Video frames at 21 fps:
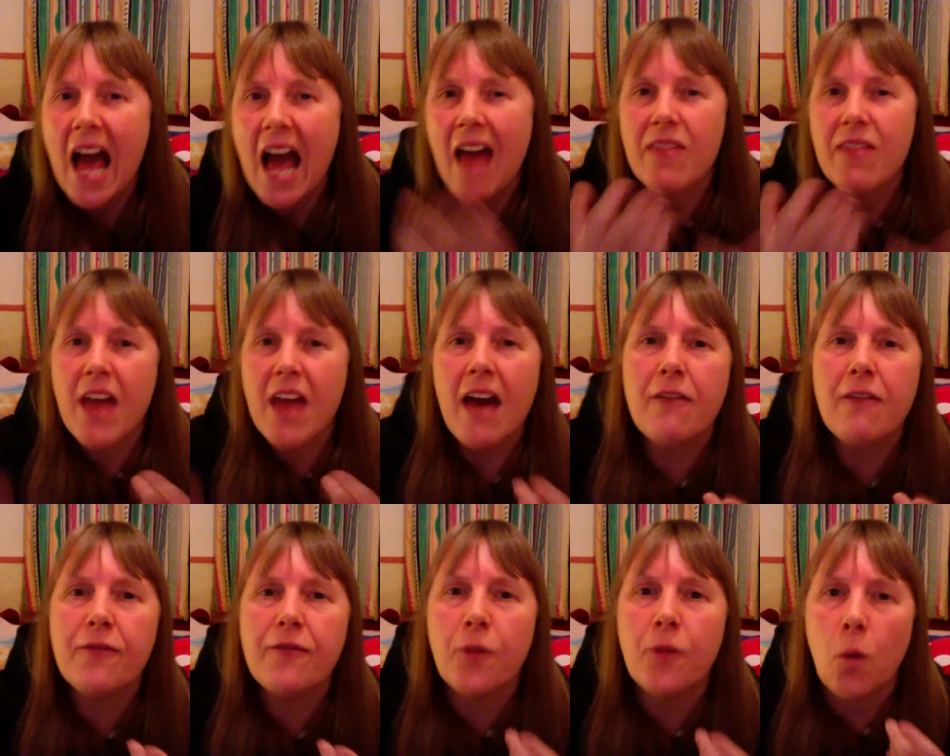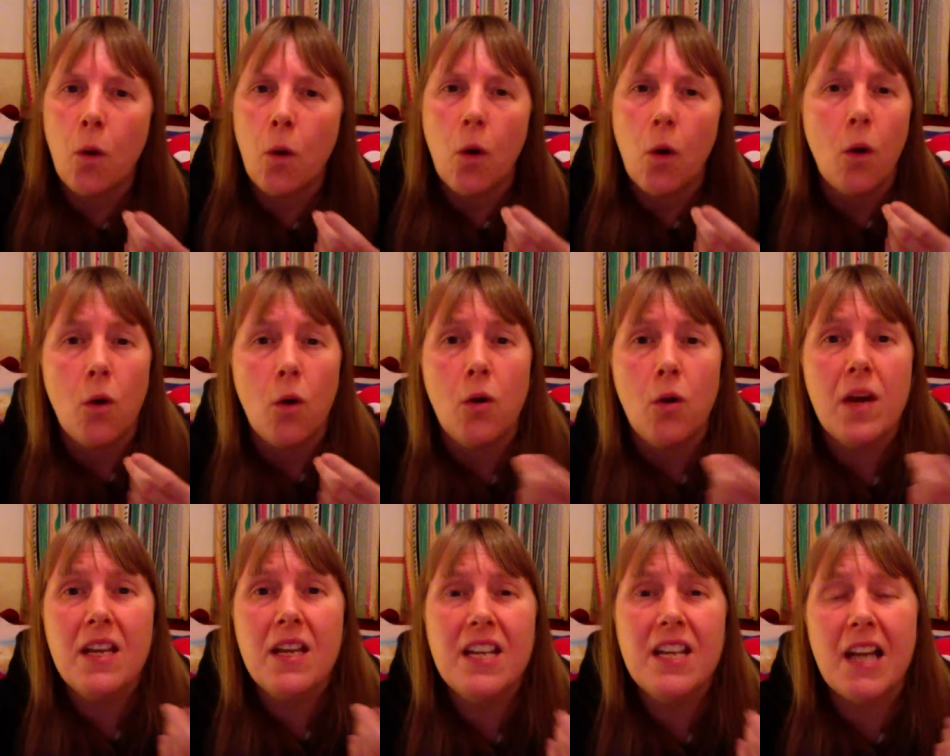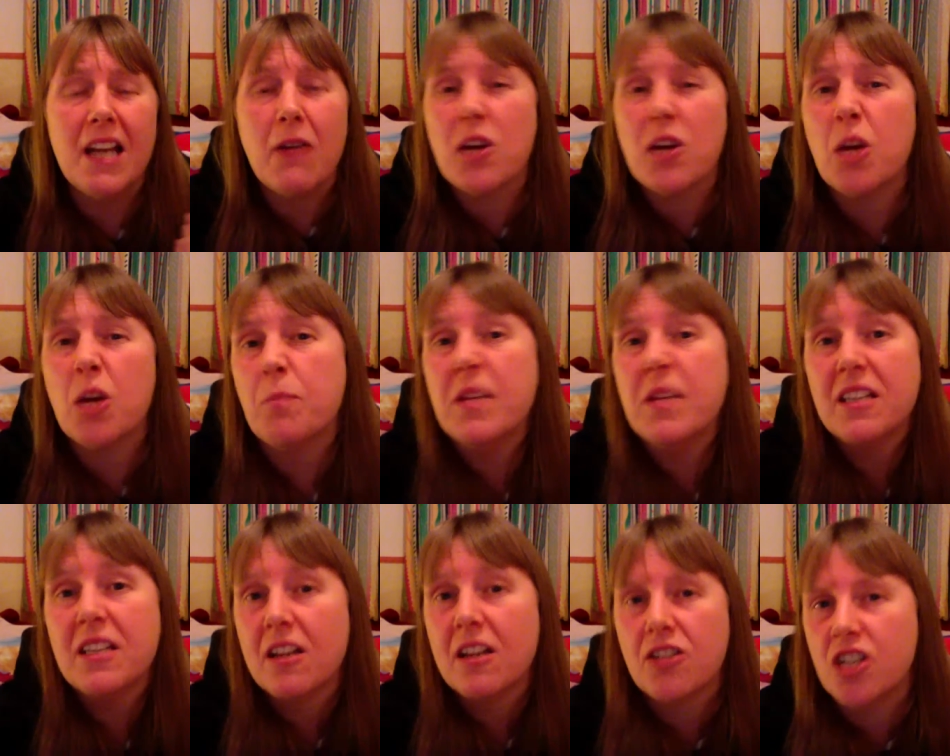and therefore, or you know, it could
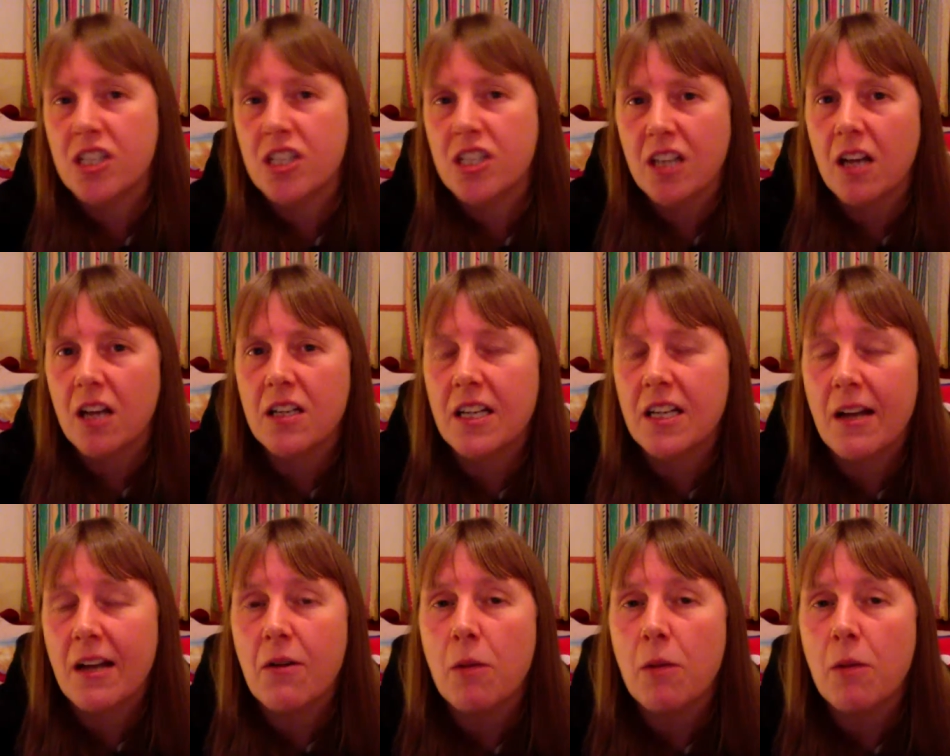be that she does, you know,